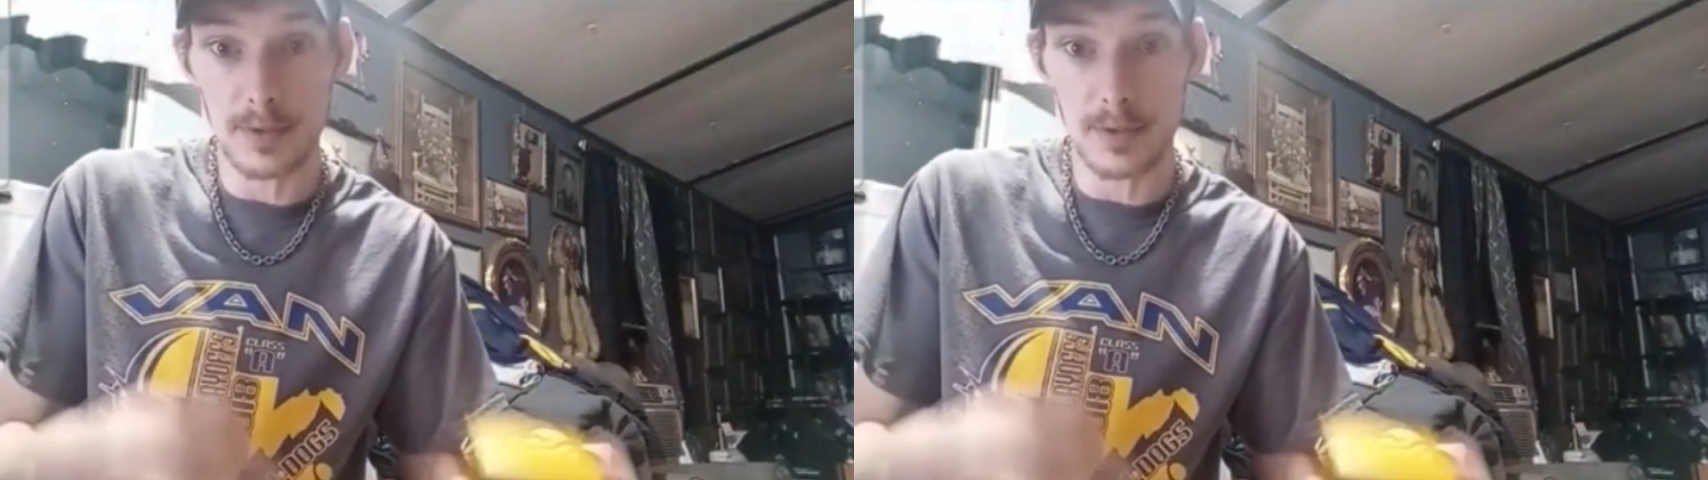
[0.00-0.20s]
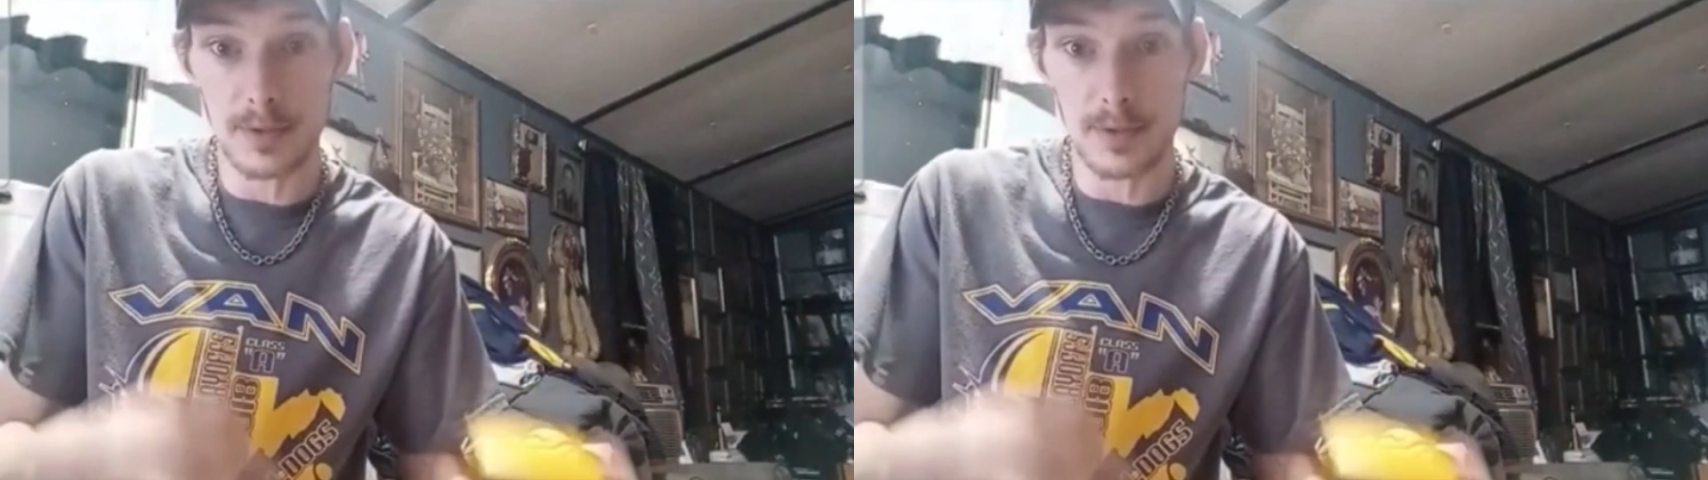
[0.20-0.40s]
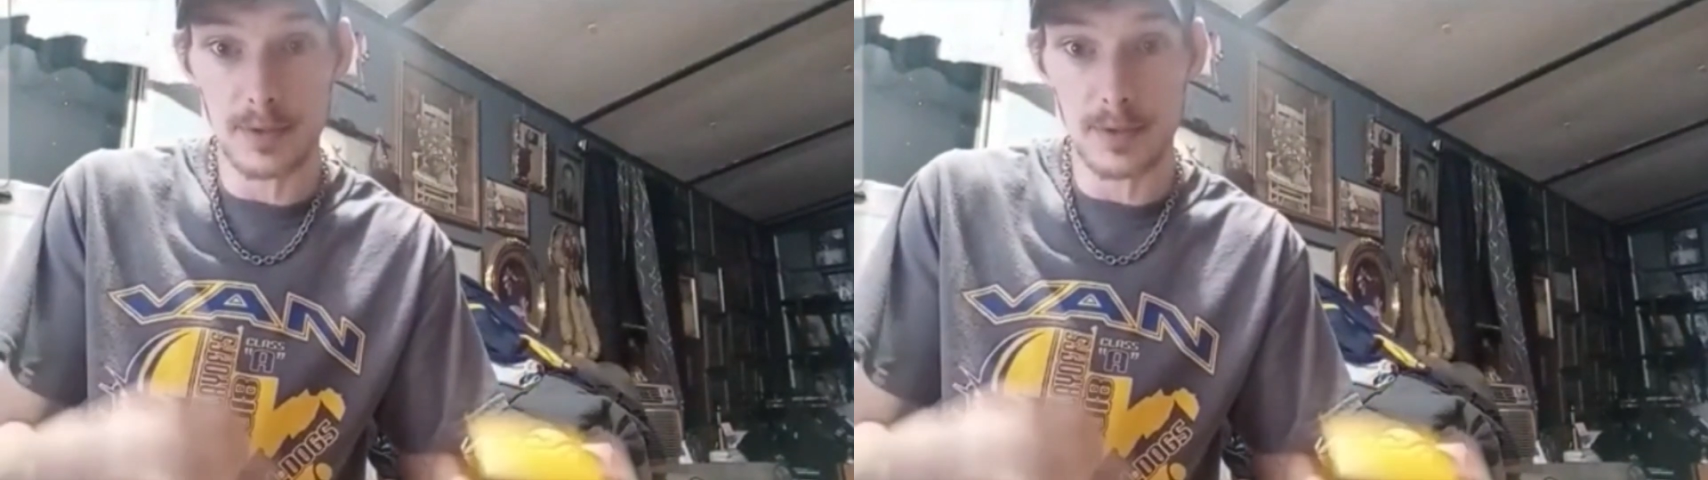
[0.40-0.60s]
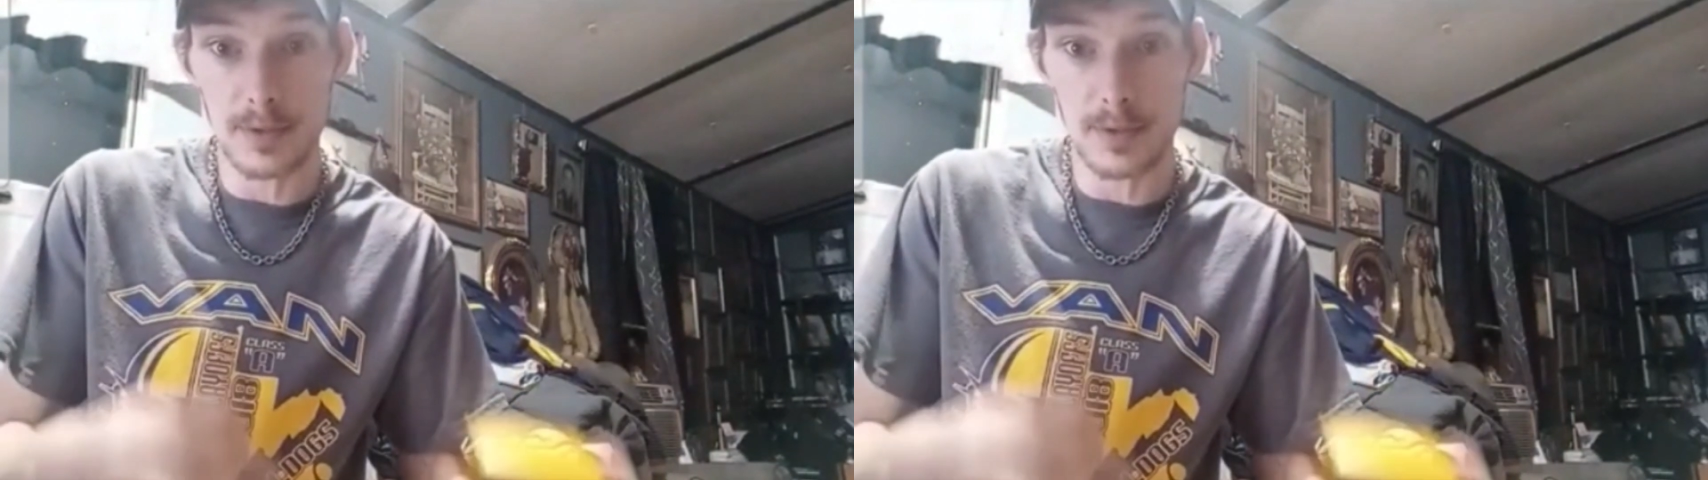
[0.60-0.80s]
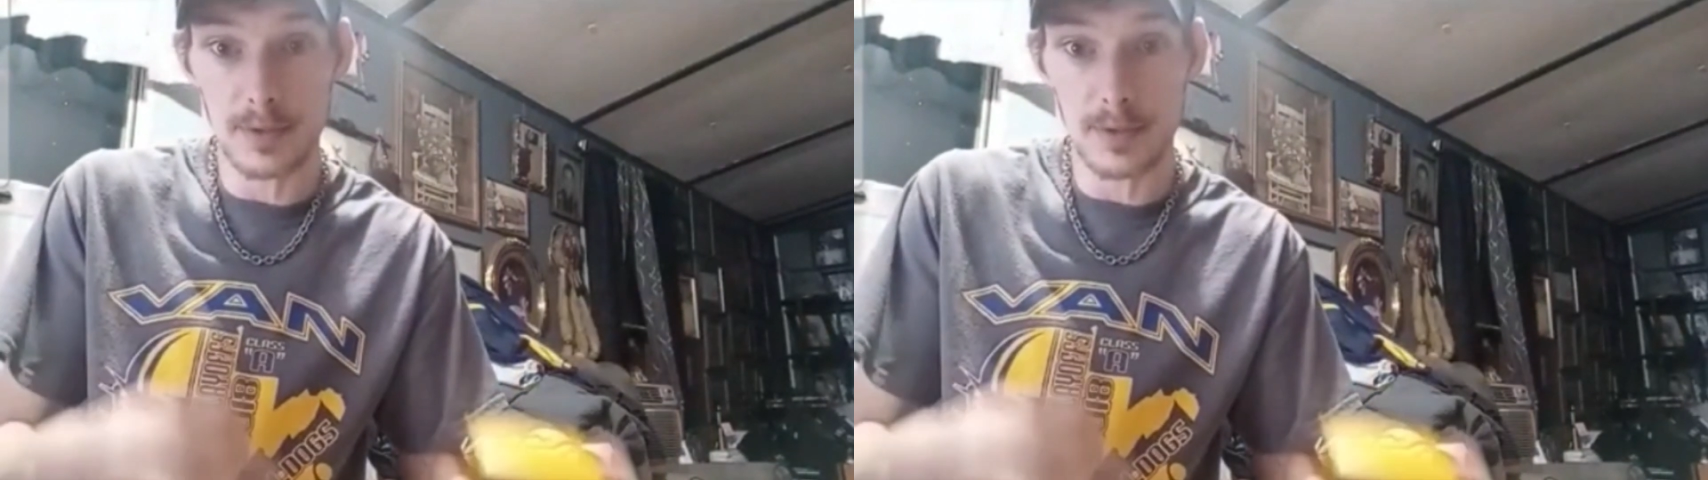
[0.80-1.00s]
thing's been in
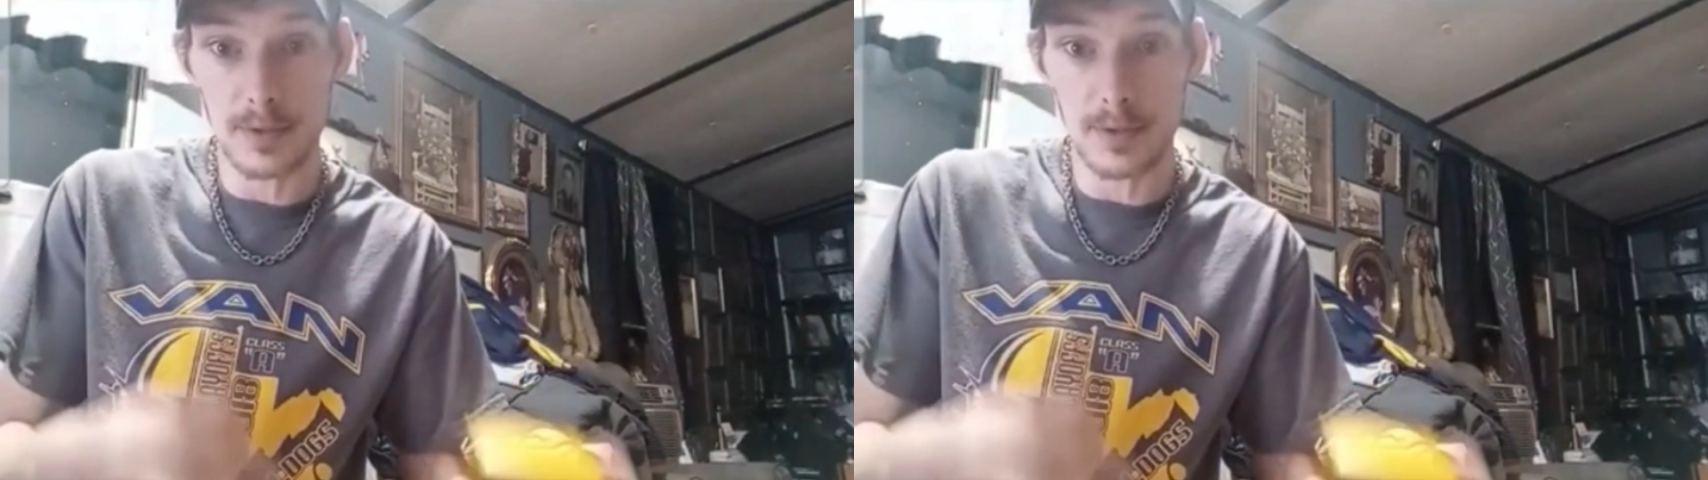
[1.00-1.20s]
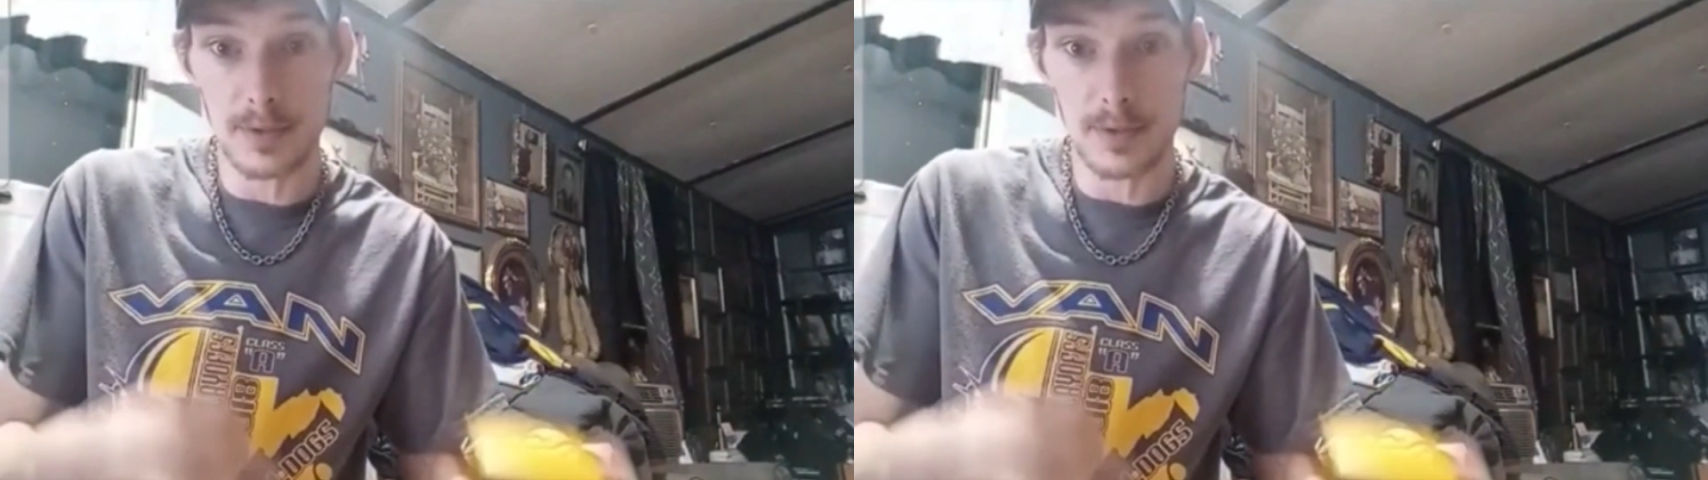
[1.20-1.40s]
overdrive then,